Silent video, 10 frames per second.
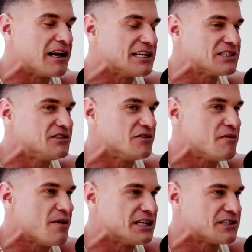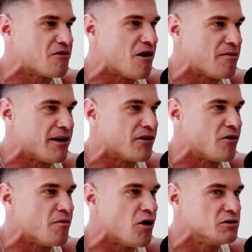I listened to an amazing quote by
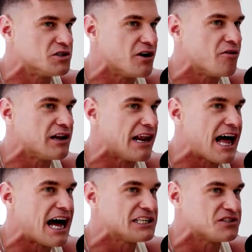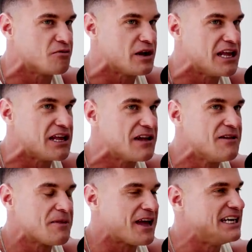Hormozi only last week,
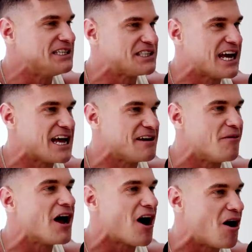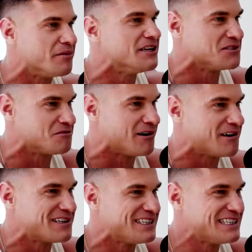and he said, "My hobby is
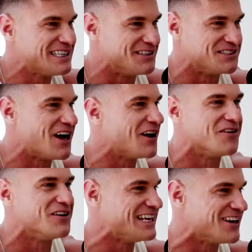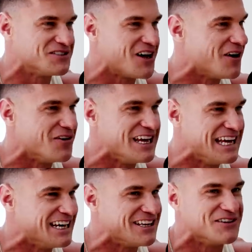work." He goes, "I don't." He goes, "I don't
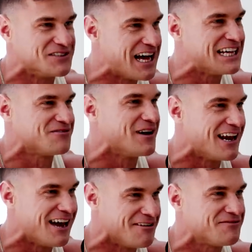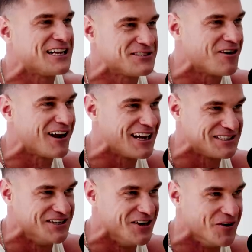need it." He goes, "That's my life. That's yeah. what I
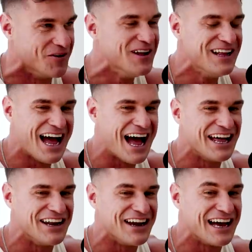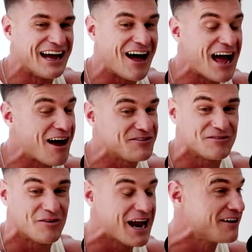like to do." And I had to,
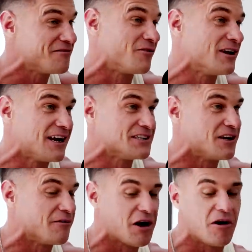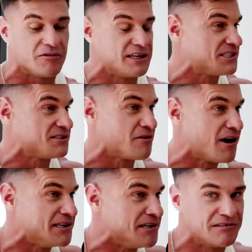but I didn't realize. I'm like, "Oh, that's what
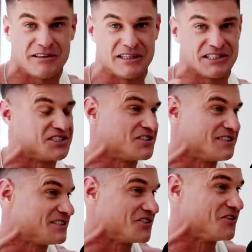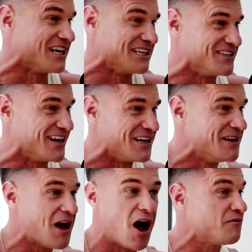I do." You know, this is it's Sunday today.
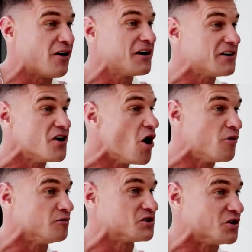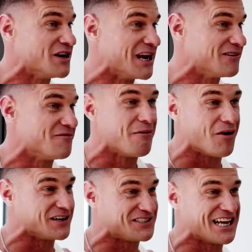Yeah, I'm, I did not know it was Sunday. Well, remember
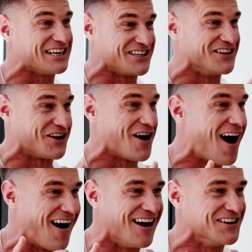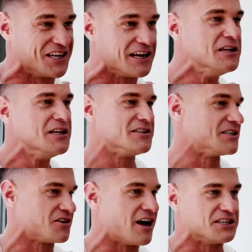I, I said in the car, I, I was like,
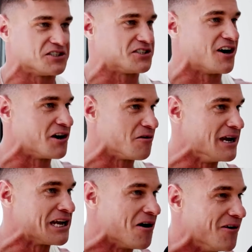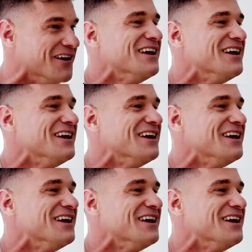that's what I had to start your week on.